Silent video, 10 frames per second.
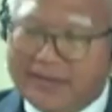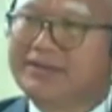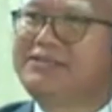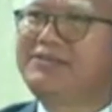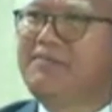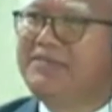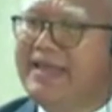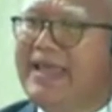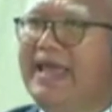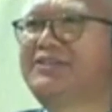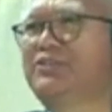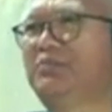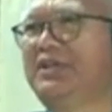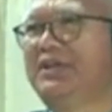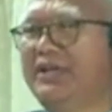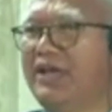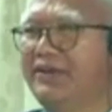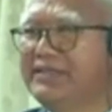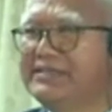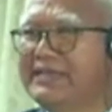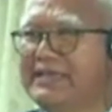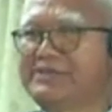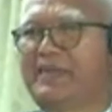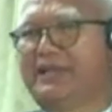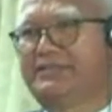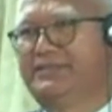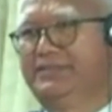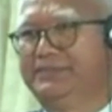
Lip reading: something has to be done on this aspect.